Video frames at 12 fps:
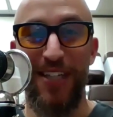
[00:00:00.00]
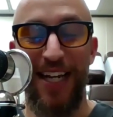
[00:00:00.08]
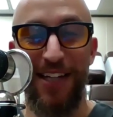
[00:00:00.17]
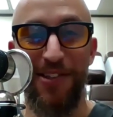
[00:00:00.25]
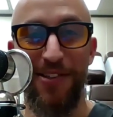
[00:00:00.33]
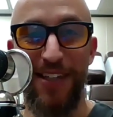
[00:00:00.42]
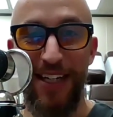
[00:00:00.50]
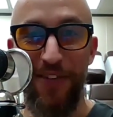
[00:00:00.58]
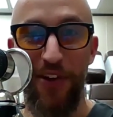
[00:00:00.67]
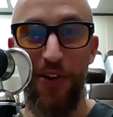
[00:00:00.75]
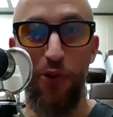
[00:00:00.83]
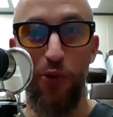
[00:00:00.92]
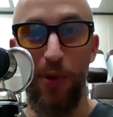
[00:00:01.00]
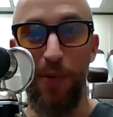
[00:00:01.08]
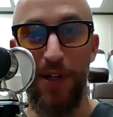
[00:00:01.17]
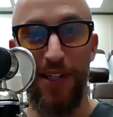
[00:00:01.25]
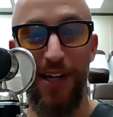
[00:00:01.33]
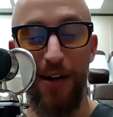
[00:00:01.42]
Taylor Davis, who we
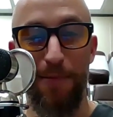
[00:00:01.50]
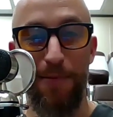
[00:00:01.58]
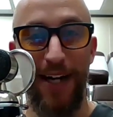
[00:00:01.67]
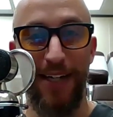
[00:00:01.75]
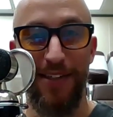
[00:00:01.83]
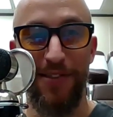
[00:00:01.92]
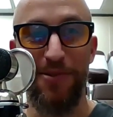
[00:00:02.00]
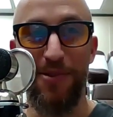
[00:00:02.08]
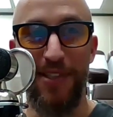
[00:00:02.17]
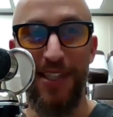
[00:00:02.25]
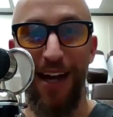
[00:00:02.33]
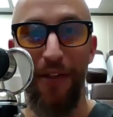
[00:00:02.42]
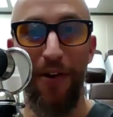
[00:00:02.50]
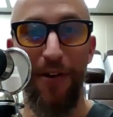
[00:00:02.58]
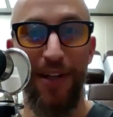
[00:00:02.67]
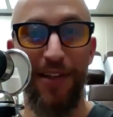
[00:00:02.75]
went to chiropractic school together.